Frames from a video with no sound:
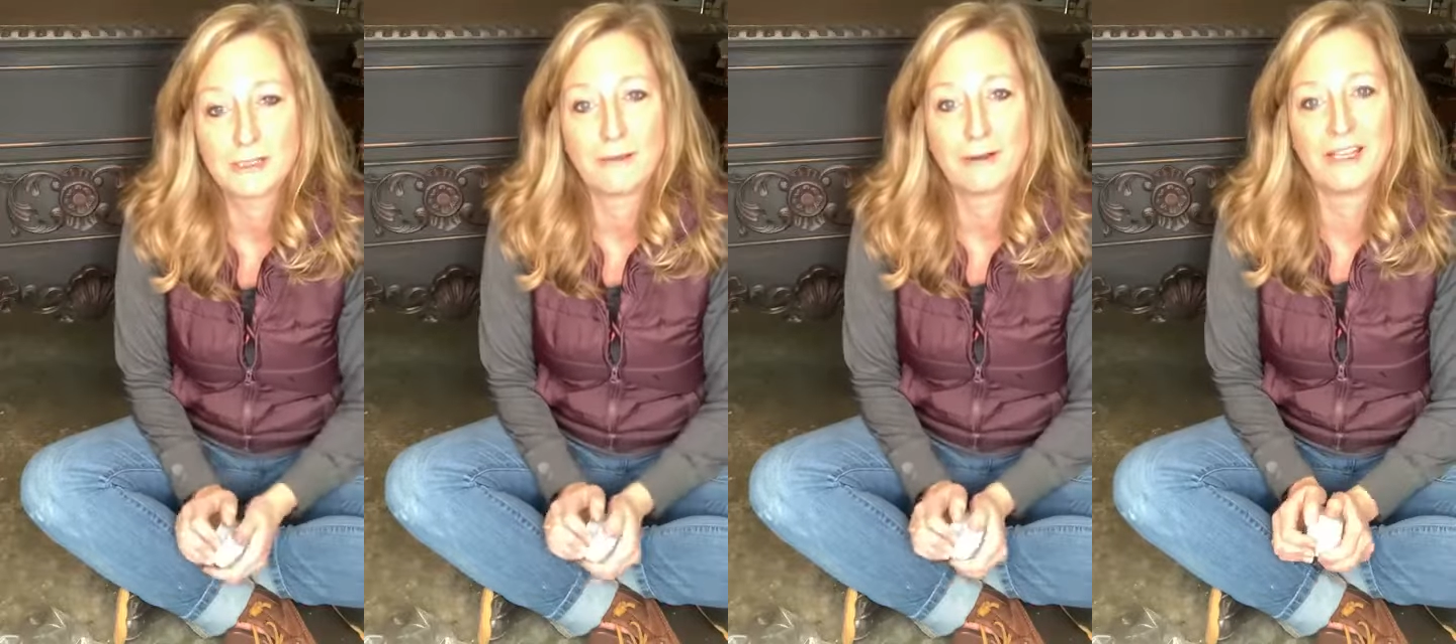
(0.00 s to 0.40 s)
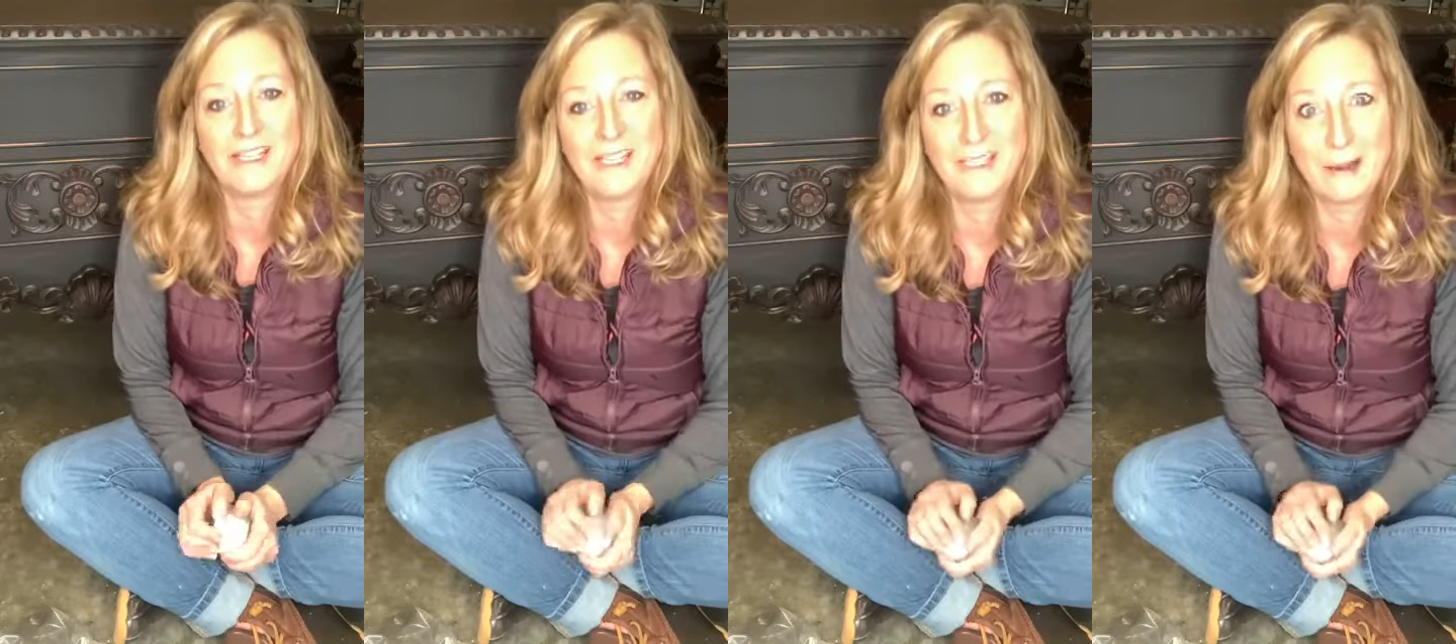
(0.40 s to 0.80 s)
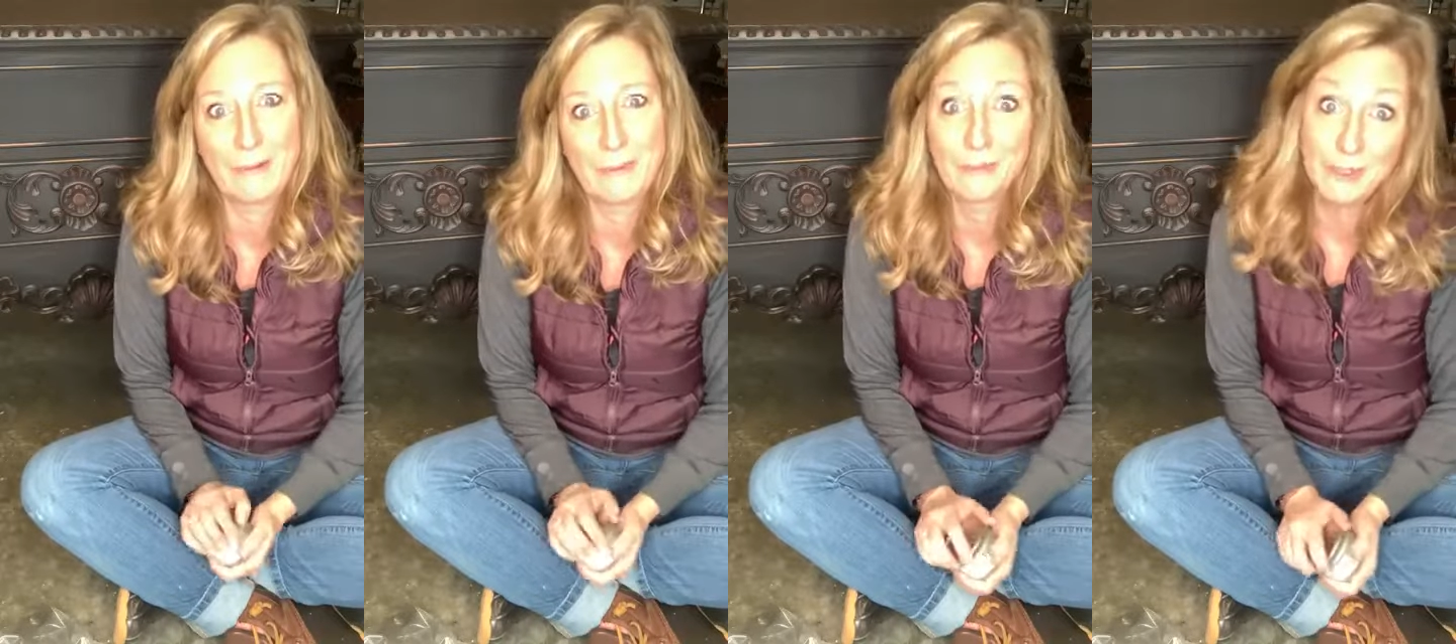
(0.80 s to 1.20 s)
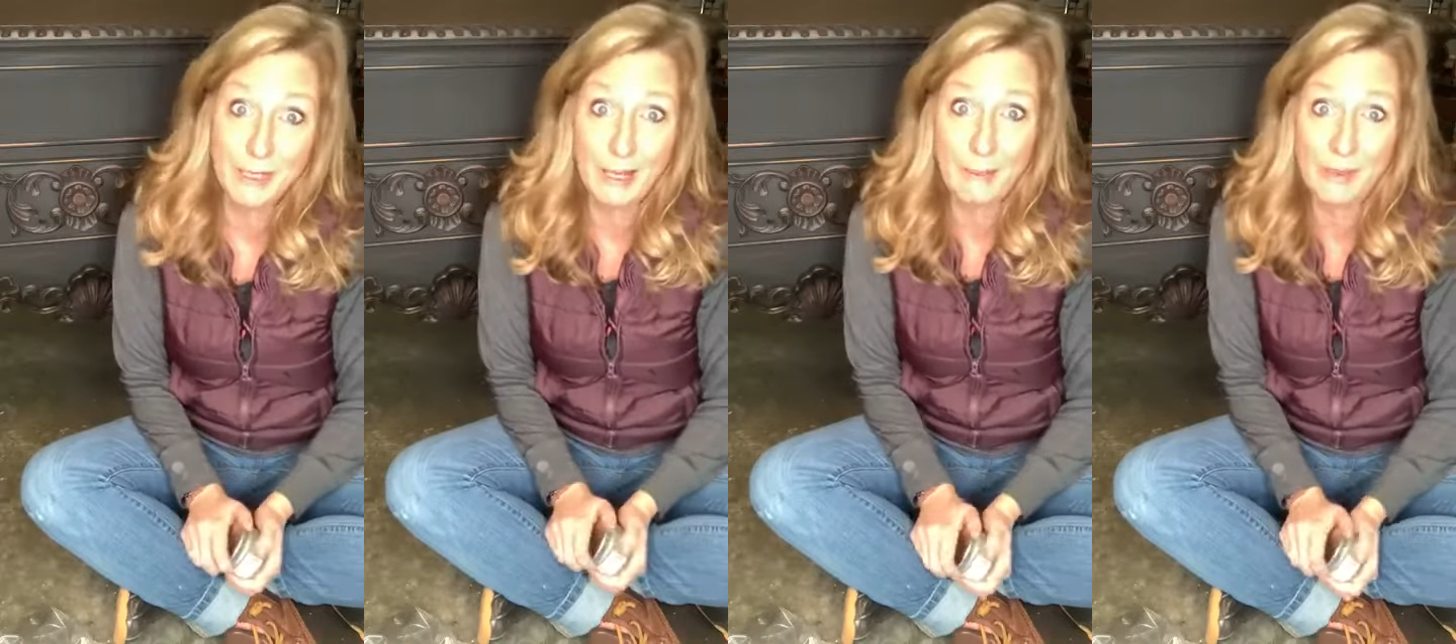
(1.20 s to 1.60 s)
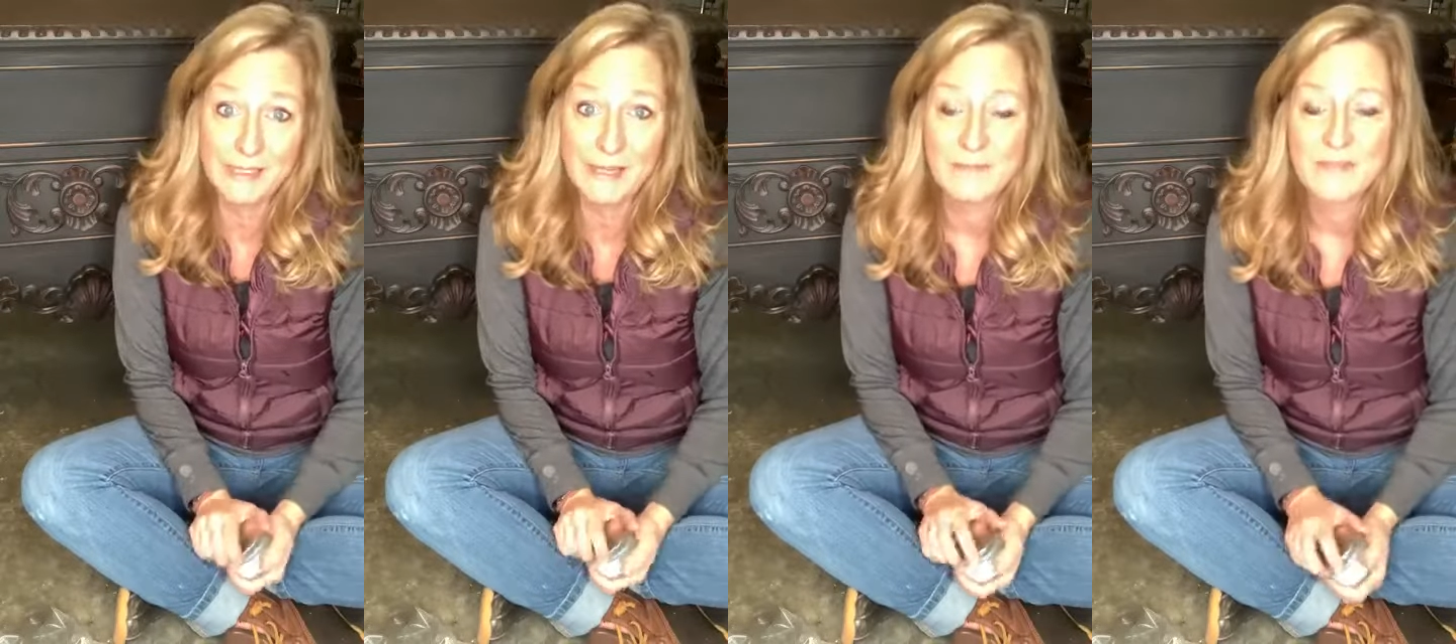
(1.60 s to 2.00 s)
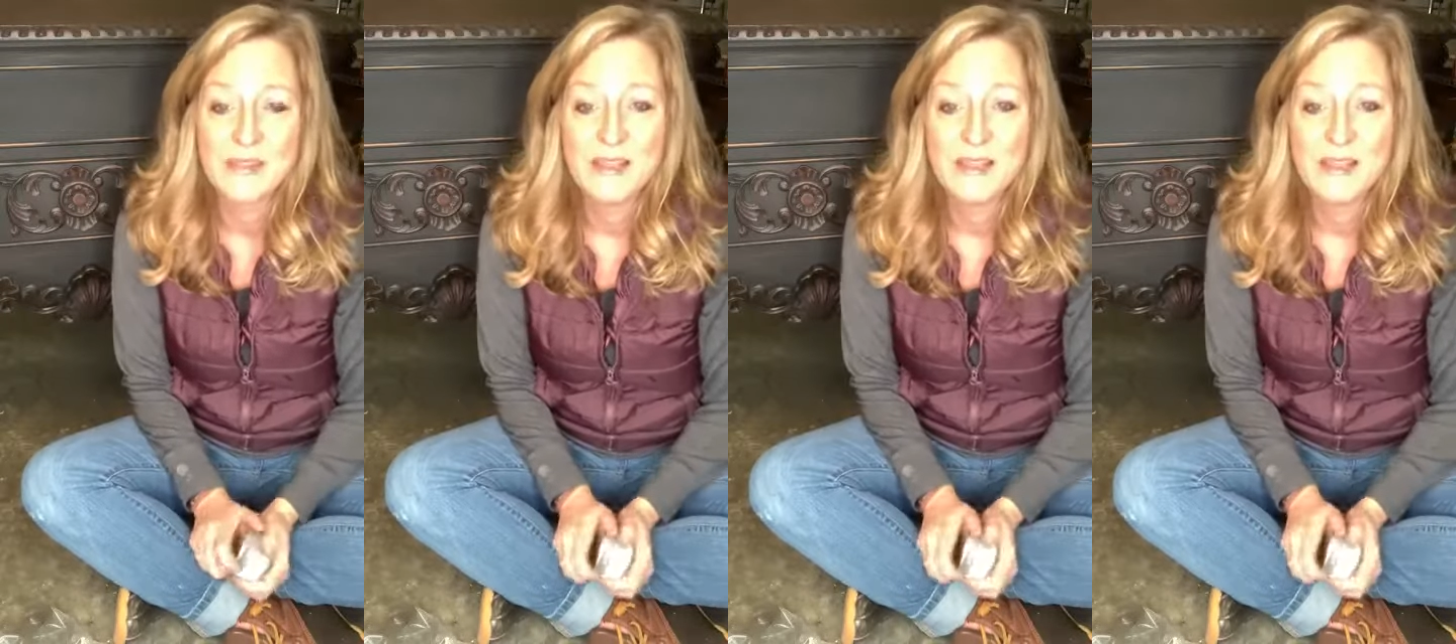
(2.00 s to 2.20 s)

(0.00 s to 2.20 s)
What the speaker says: So I really need to get busy.